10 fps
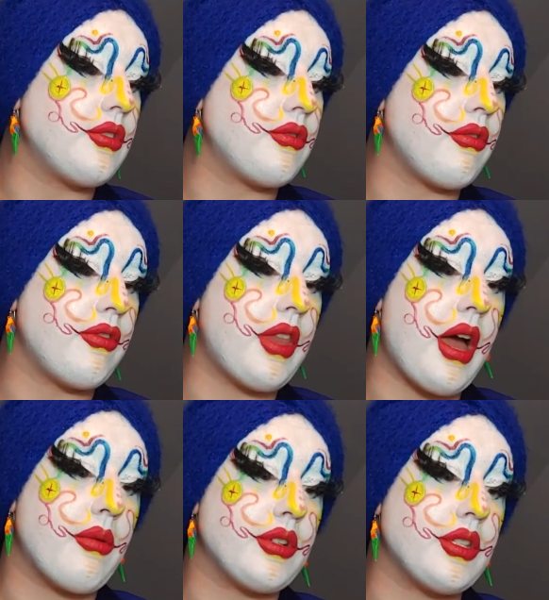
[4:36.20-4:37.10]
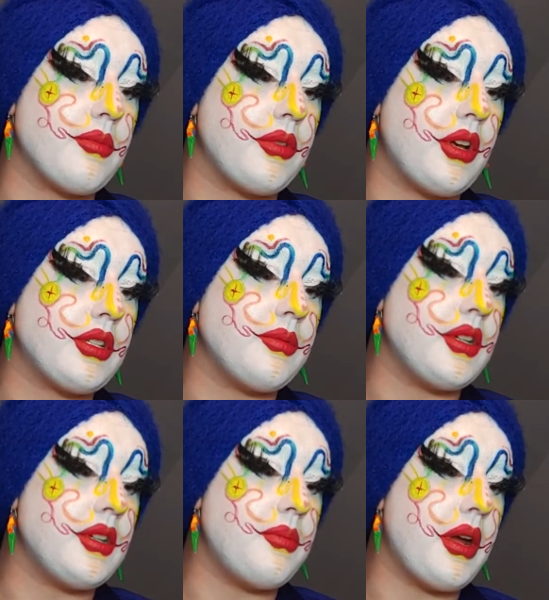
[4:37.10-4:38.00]
grew flowers that blossomed
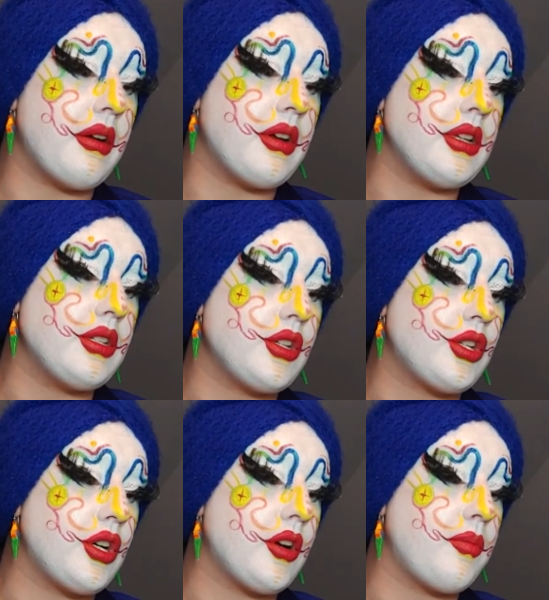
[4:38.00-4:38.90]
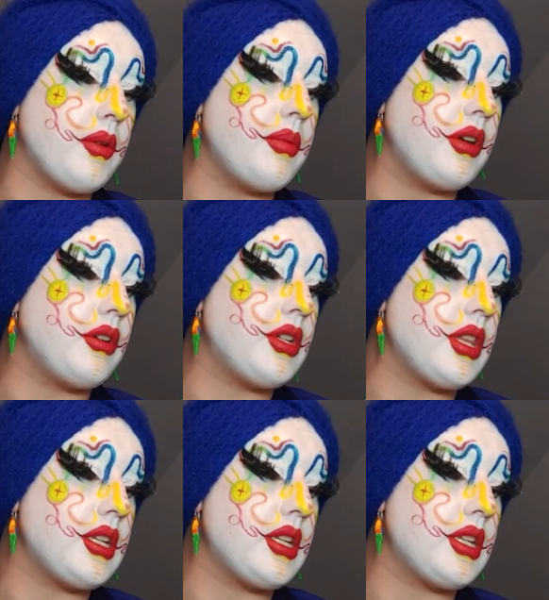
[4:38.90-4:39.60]
into berries, sharp and bitter to the